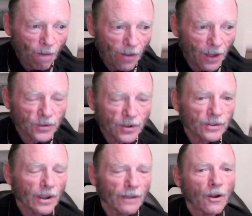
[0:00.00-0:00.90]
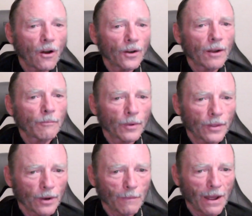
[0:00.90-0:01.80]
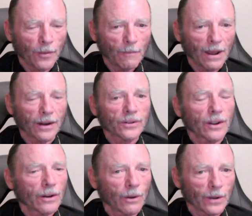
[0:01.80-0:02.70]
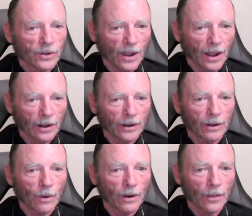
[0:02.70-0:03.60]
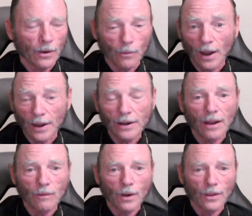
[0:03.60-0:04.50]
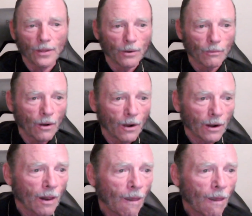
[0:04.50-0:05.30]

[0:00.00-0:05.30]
And since I've caught up with their mathematics, I know exactly where they're right and where they're wrong.